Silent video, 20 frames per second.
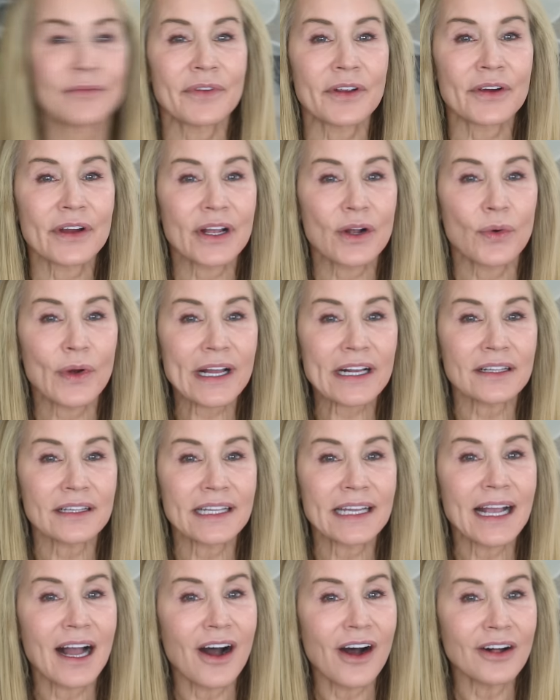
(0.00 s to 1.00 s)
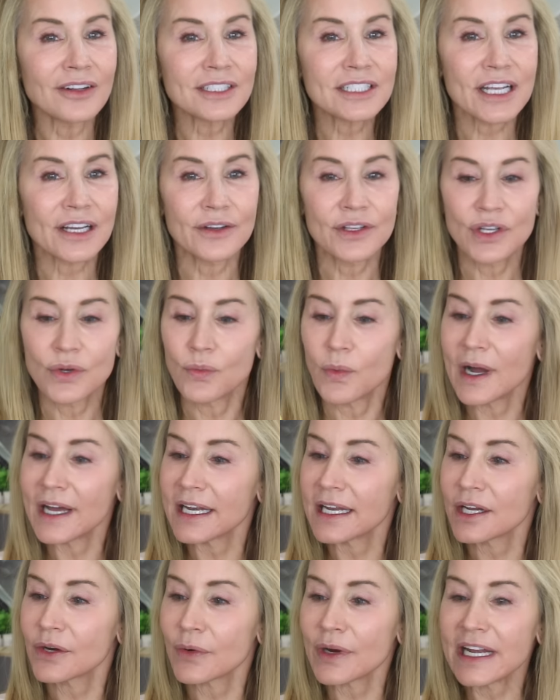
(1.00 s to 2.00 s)
very quickly, I'll tell you
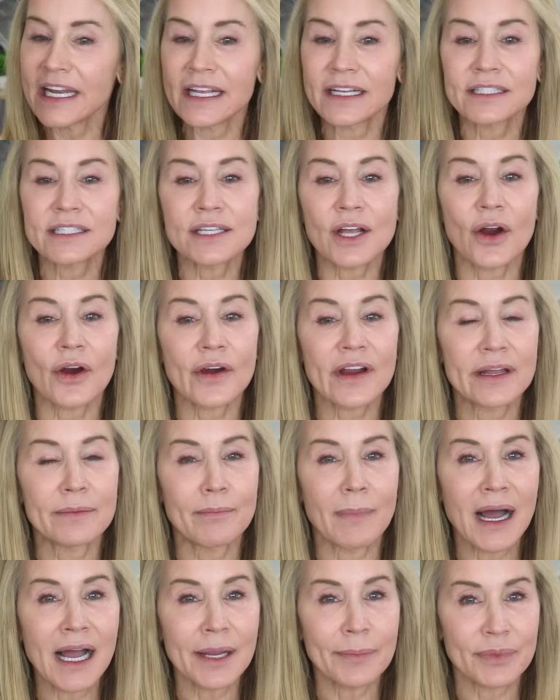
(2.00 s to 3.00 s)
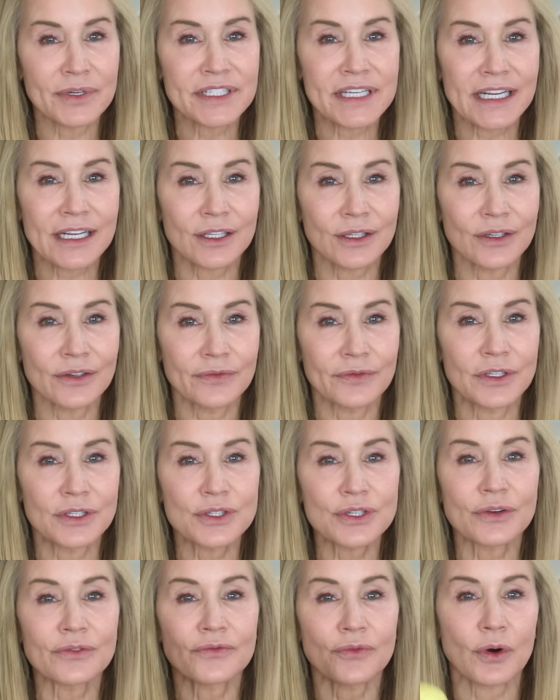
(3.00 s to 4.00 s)
what ingredients are in my particular
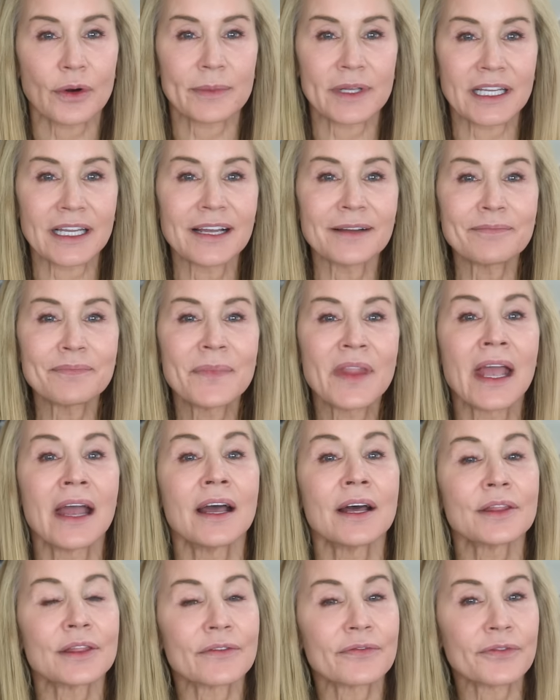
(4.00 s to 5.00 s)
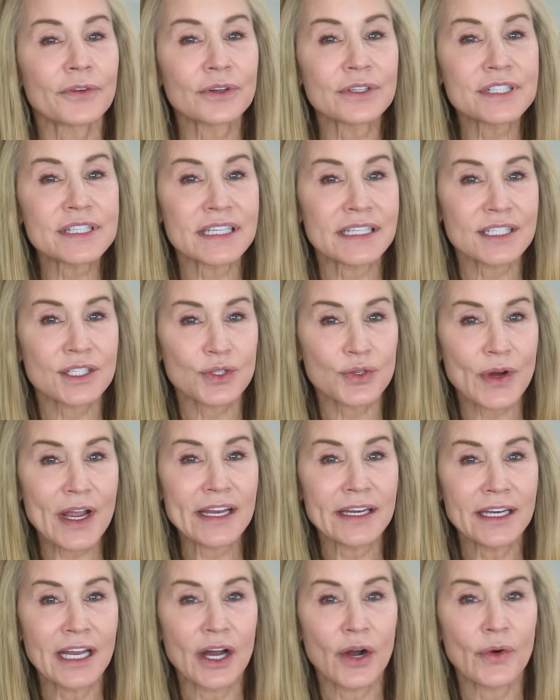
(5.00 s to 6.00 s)
future formula. The first is
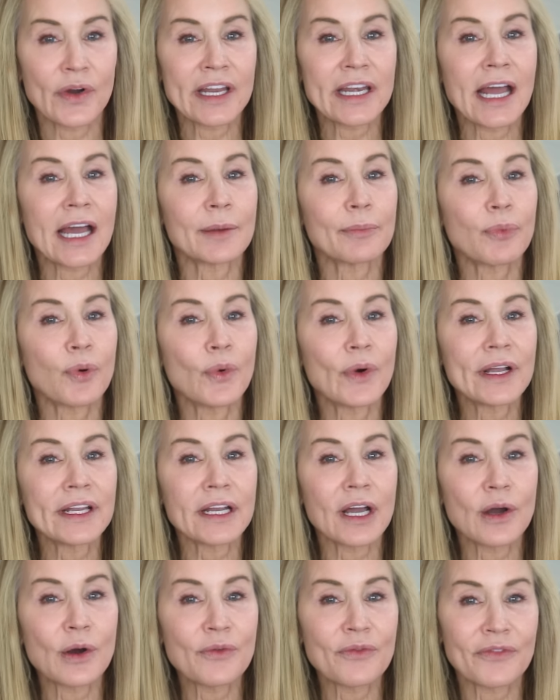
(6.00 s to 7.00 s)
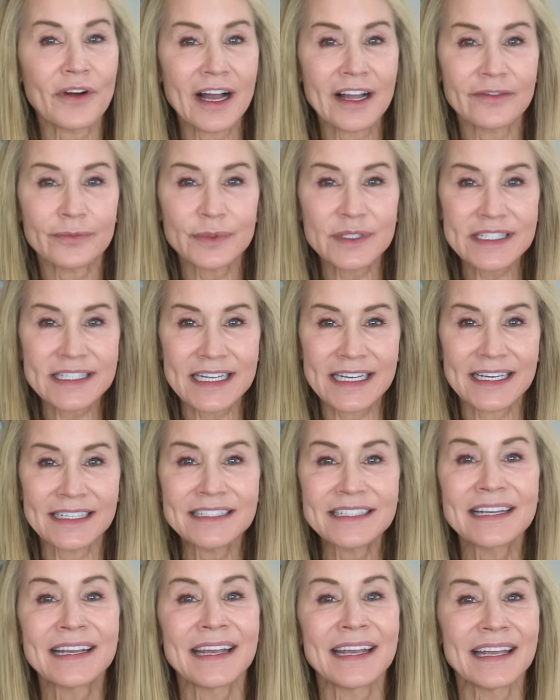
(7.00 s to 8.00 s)
tretinoin at
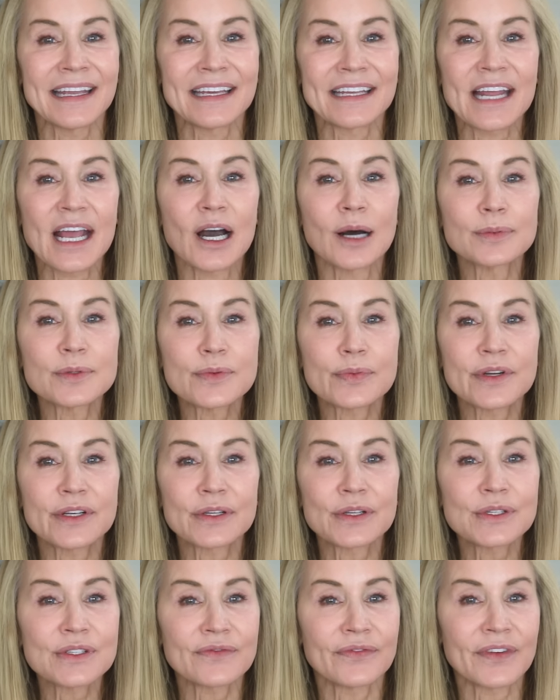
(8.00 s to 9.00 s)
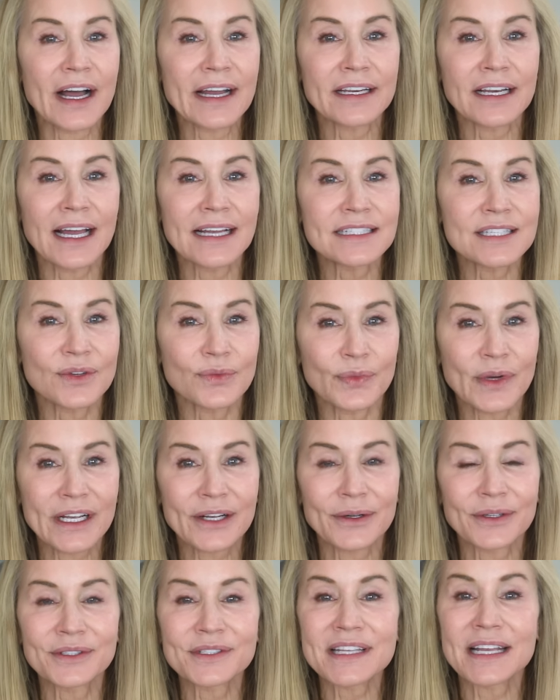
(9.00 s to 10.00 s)
0.05%. It helps reduce fine lines and
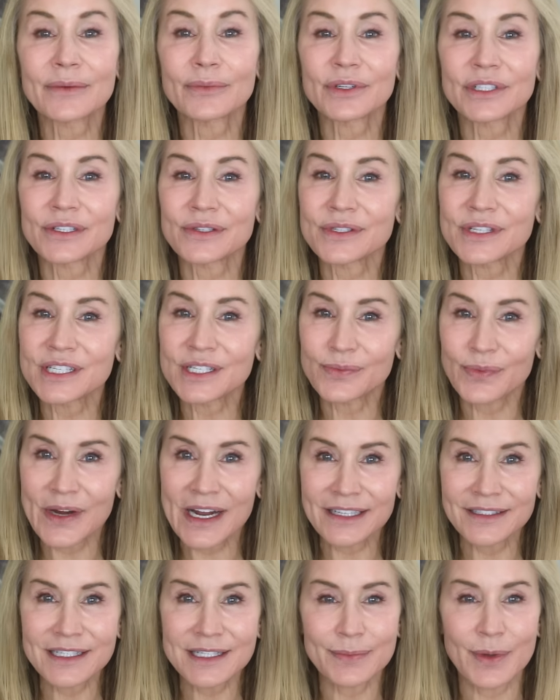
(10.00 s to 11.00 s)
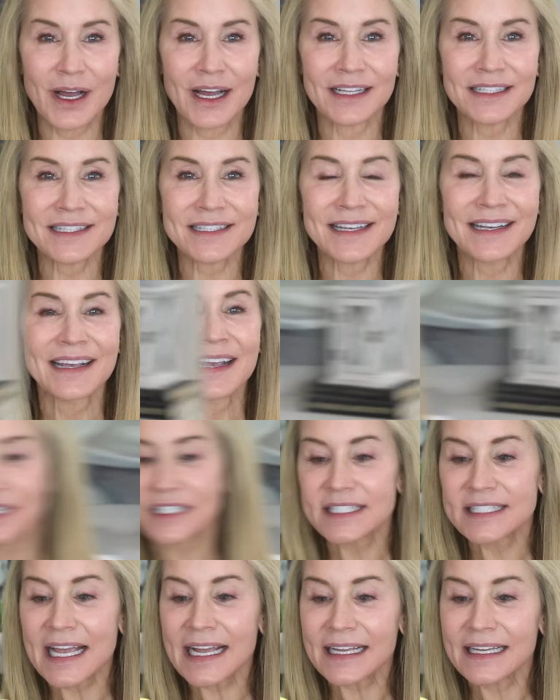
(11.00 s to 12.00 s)
wrinkles and reduces brown spots. The
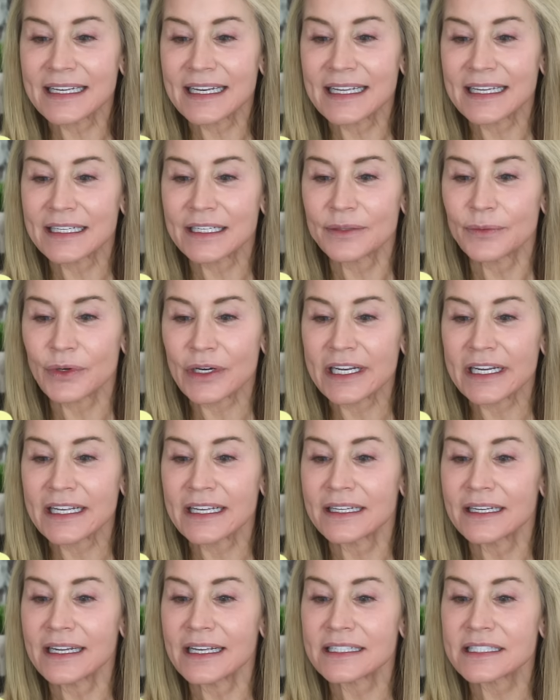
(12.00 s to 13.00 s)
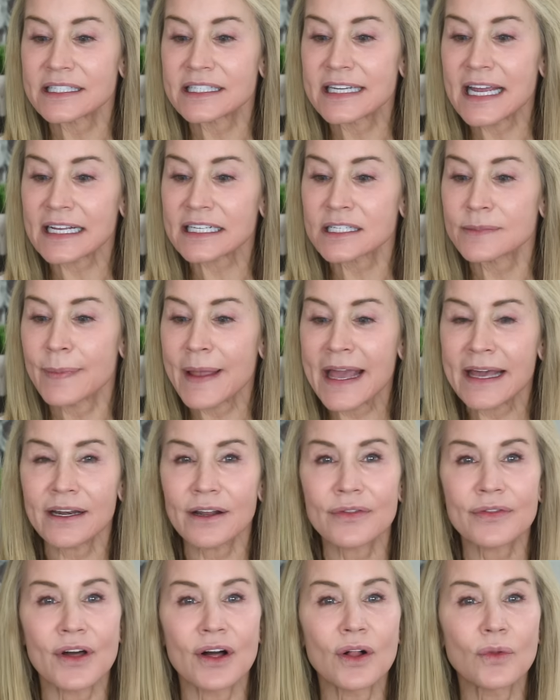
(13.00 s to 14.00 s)
second ingredient is
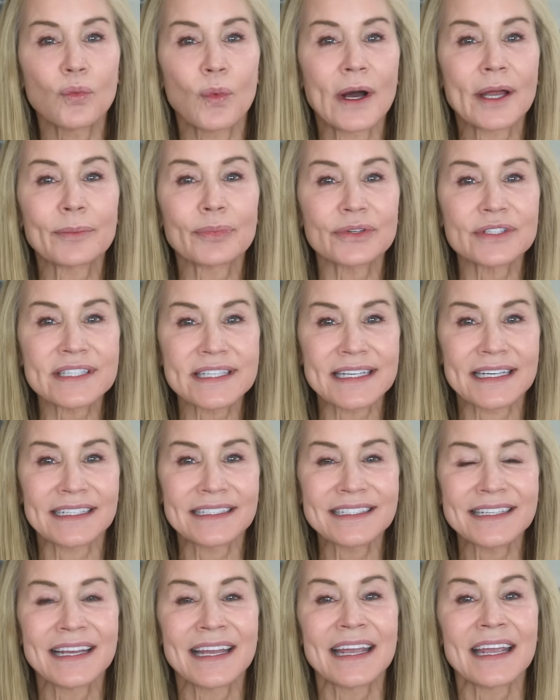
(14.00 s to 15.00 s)
dexpanthenol 1%.